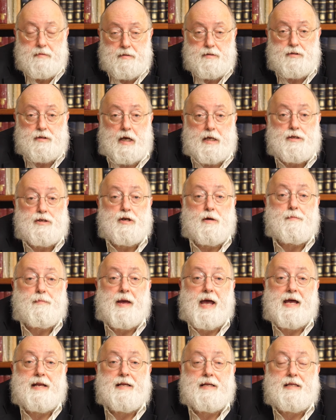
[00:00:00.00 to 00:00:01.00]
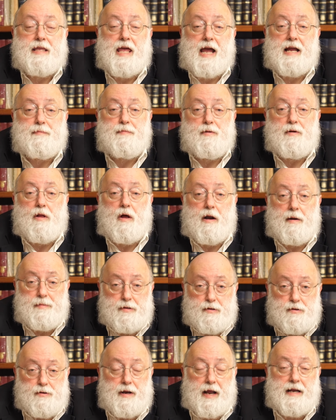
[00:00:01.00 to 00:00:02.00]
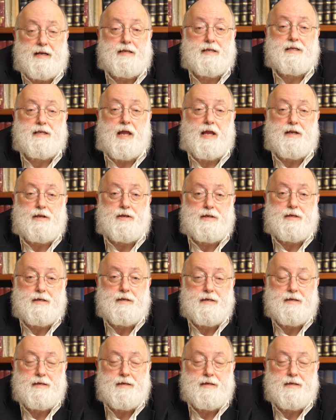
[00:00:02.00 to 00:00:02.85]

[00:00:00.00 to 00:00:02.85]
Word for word: Japan attacked Pearl Harbor, the United States.